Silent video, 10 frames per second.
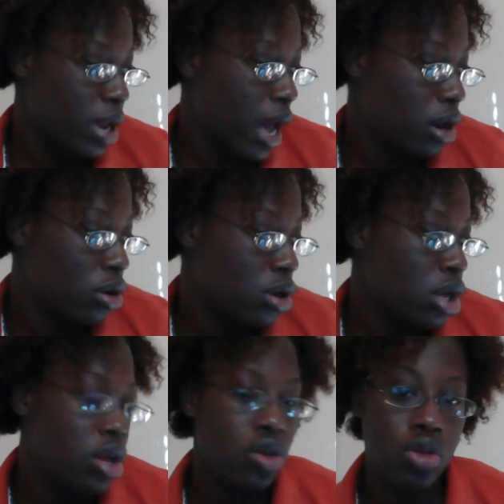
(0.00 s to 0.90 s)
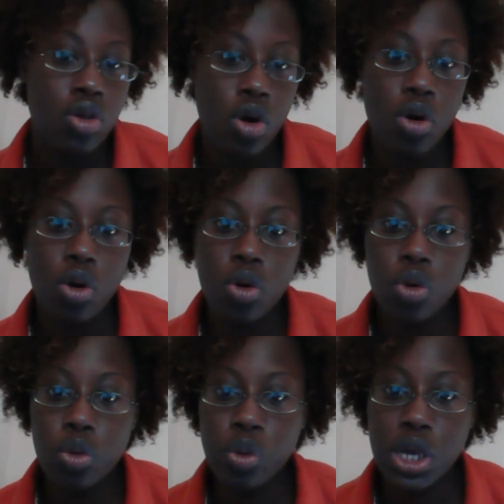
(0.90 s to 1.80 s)
bladder.
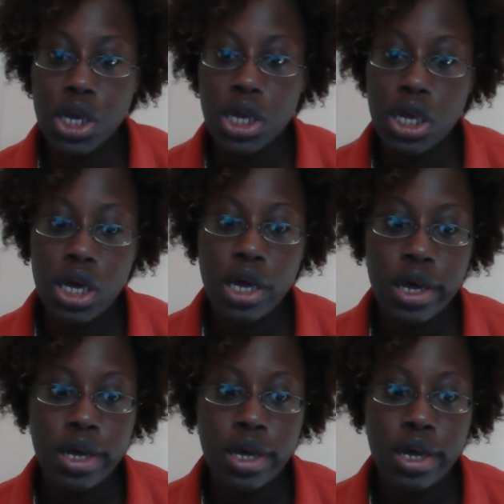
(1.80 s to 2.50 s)
So we